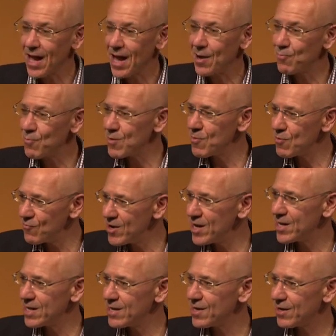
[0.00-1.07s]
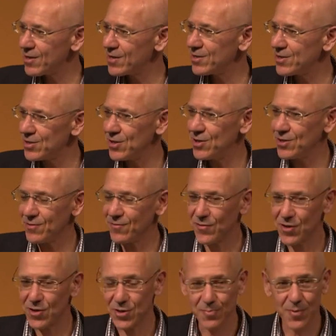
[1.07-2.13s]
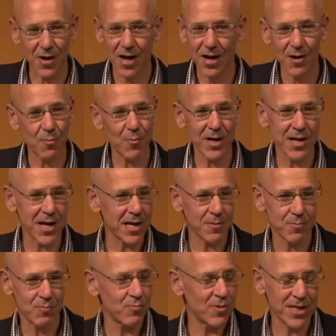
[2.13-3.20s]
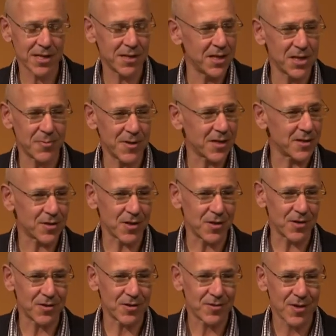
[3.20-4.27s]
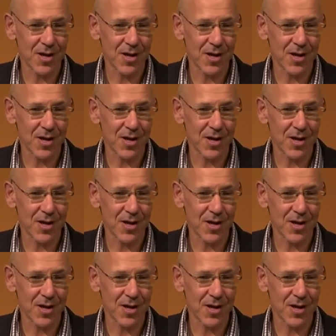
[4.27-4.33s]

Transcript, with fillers: And we were really kind of concerned at first, but we, need, we didn't need to be concerned.